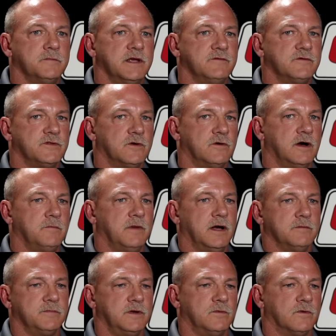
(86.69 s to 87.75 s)
even though I
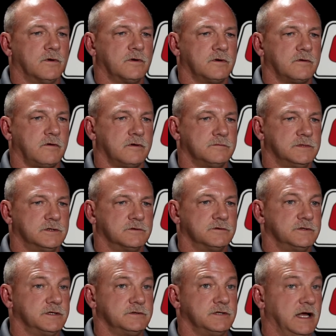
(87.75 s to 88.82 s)
might be working on a motor
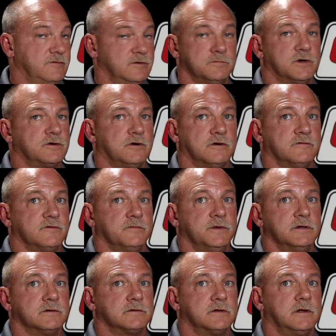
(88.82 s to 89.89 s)
that David McCarver
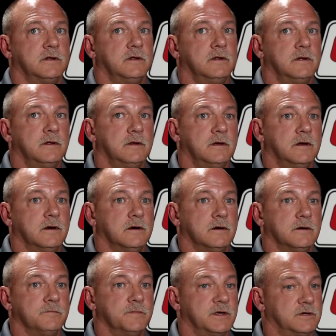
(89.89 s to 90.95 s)
built,
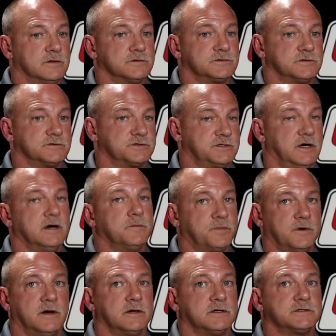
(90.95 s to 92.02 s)
because there's Comp
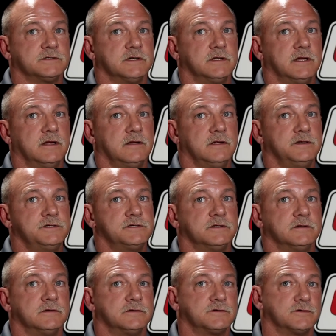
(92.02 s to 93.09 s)
products in that
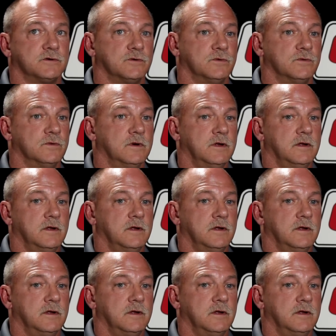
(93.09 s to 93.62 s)
engine. So